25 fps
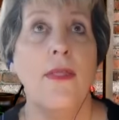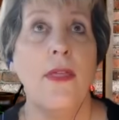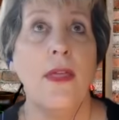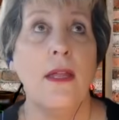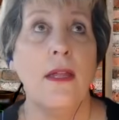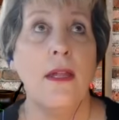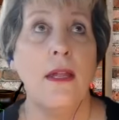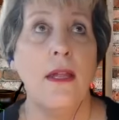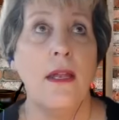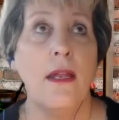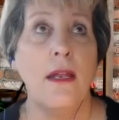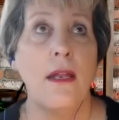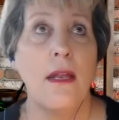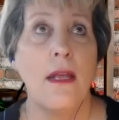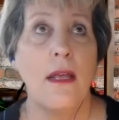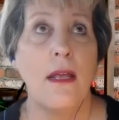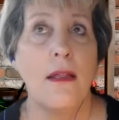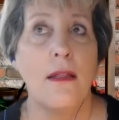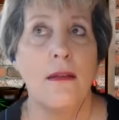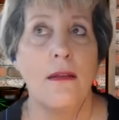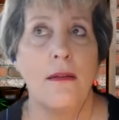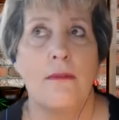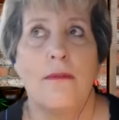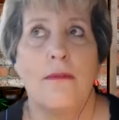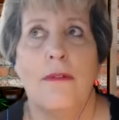then
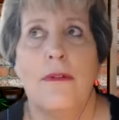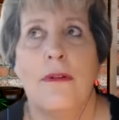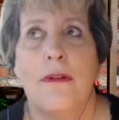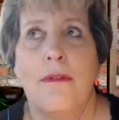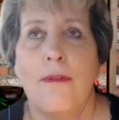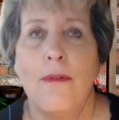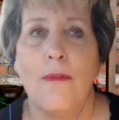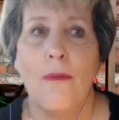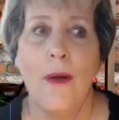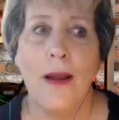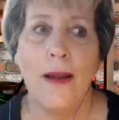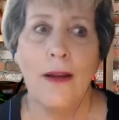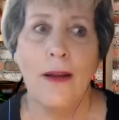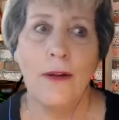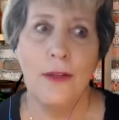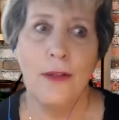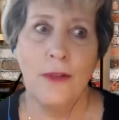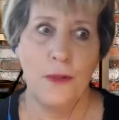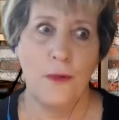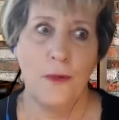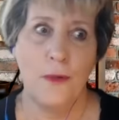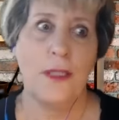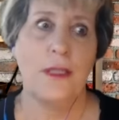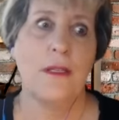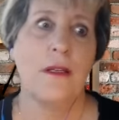why are you
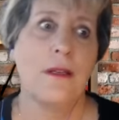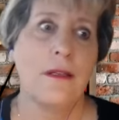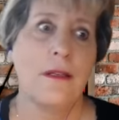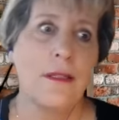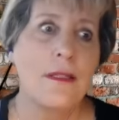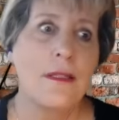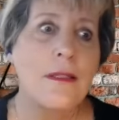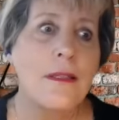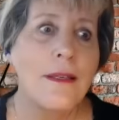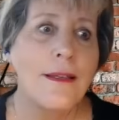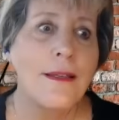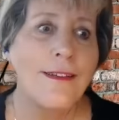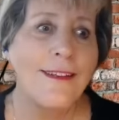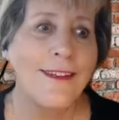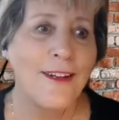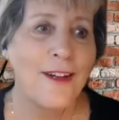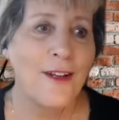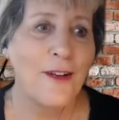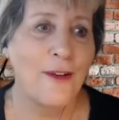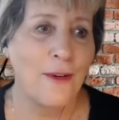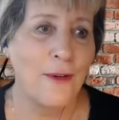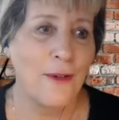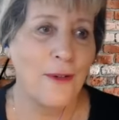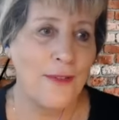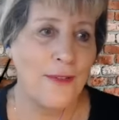doing this?
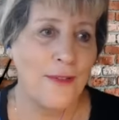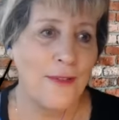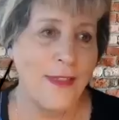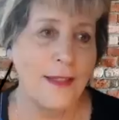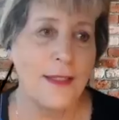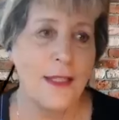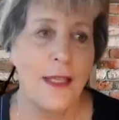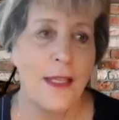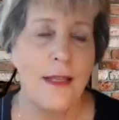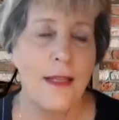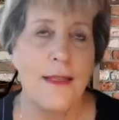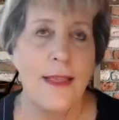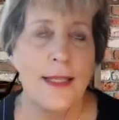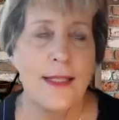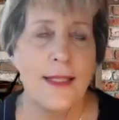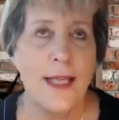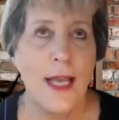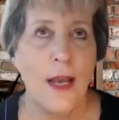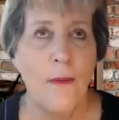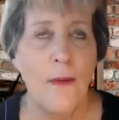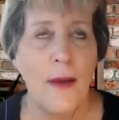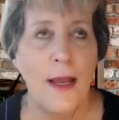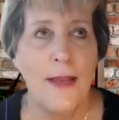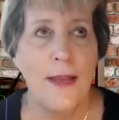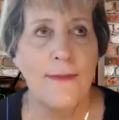That's
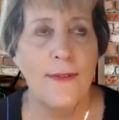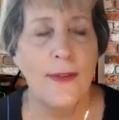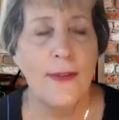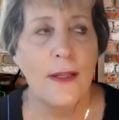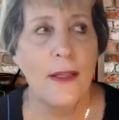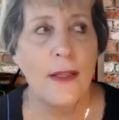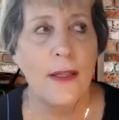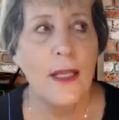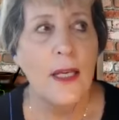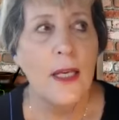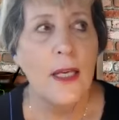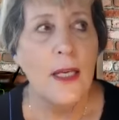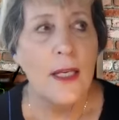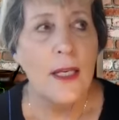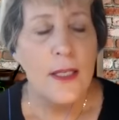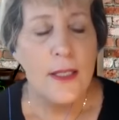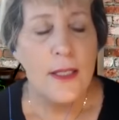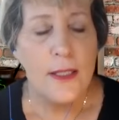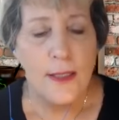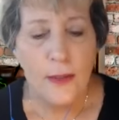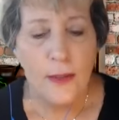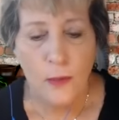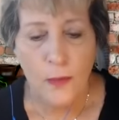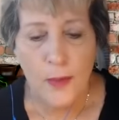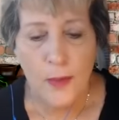how I feel.
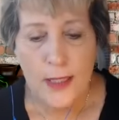So